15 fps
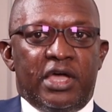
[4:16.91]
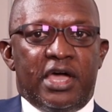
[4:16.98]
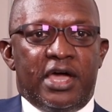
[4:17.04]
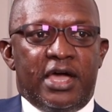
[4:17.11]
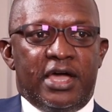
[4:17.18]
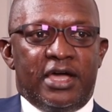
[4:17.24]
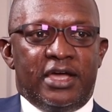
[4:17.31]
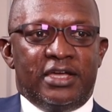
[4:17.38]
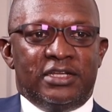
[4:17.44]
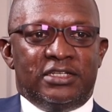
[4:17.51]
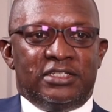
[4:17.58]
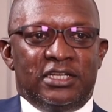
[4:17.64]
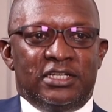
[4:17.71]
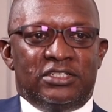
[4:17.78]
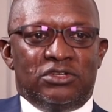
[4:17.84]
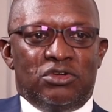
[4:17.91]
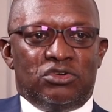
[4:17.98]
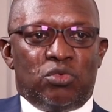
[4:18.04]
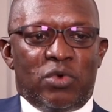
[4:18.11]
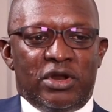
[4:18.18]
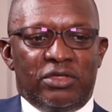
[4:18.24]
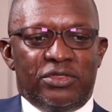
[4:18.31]
Uh, it's, it's
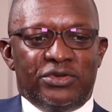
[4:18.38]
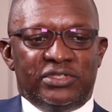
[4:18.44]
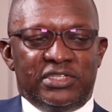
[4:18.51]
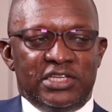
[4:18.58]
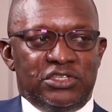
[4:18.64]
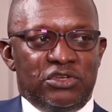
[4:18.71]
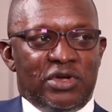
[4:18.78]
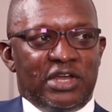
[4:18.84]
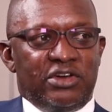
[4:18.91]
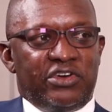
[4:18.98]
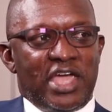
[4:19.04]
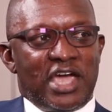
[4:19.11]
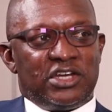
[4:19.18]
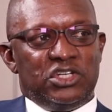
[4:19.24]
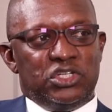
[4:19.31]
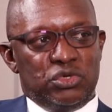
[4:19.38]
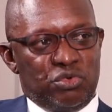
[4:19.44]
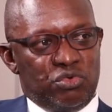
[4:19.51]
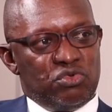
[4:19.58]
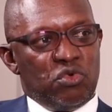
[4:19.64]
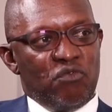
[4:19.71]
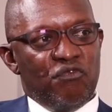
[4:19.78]
not one of those things you can react
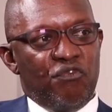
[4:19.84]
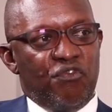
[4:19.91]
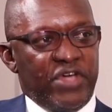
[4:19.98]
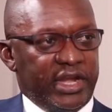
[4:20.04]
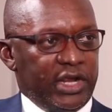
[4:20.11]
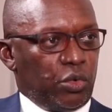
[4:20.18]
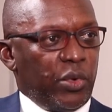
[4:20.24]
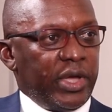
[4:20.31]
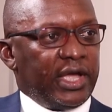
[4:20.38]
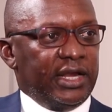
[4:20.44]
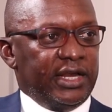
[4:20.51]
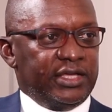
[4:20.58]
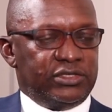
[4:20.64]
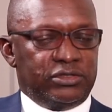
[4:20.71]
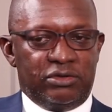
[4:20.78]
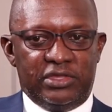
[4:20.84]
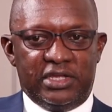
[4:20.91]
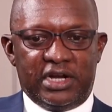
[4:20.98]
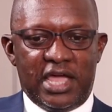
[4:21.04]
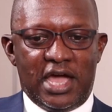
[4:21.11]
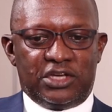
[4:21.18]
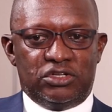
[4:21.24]
to very quickly. So
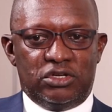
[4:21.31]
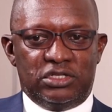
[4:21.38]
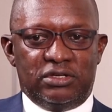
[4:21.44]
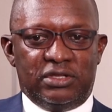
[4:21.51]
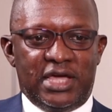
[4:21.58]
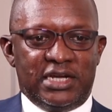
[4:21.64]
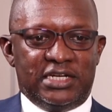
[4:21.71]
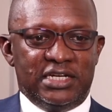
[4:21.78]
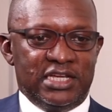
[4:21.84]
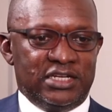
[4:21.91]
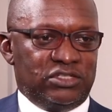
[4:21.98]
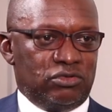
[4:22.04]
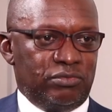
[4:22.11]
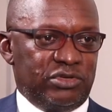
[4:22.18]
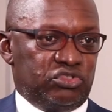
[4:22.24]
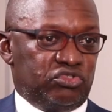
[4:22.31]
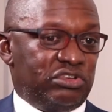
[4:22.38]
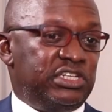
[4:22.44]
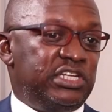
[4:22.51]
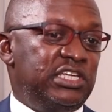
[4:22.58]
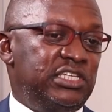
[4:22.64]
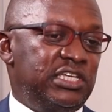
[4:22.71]
the reaction to that needs to be
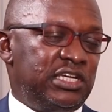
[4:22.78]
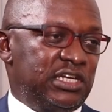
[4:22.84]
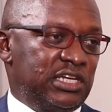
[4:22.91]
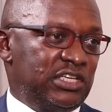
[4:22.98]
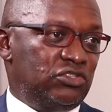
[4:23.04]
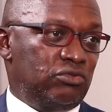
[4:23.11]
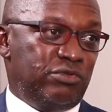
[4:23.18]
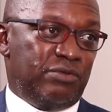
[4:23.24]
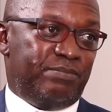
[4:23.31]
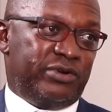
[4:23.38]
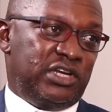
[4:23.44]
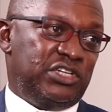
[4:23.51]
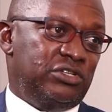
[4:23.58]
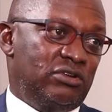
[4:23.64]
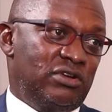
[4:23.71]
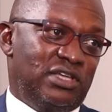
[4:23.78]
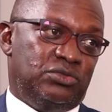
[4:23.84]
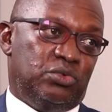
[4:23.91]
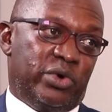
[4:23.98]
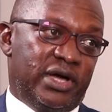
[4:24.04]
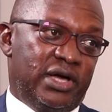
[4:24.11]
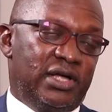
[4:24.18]
strategic, needs to be operational
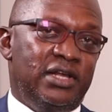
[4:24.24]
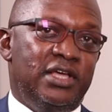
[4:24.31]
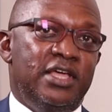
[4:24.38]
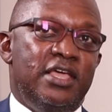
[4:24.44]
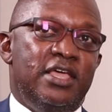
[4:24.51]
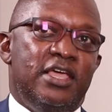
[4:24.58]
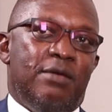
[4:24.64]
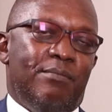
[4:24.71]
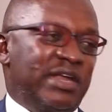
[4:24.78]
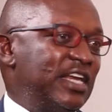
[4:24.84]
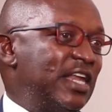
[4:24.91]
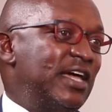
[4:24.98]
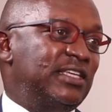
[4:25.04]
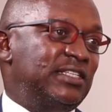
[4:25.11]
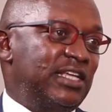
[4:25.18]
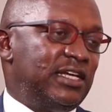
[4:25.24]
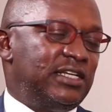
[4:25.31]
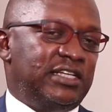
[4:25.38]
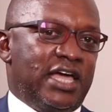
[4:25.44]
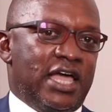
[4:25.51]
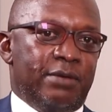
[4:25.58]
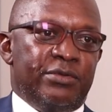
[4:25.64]
as well, but it does take
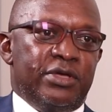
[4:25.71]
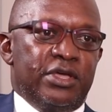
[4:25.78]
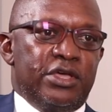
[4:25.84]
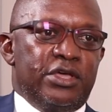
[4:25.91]
time.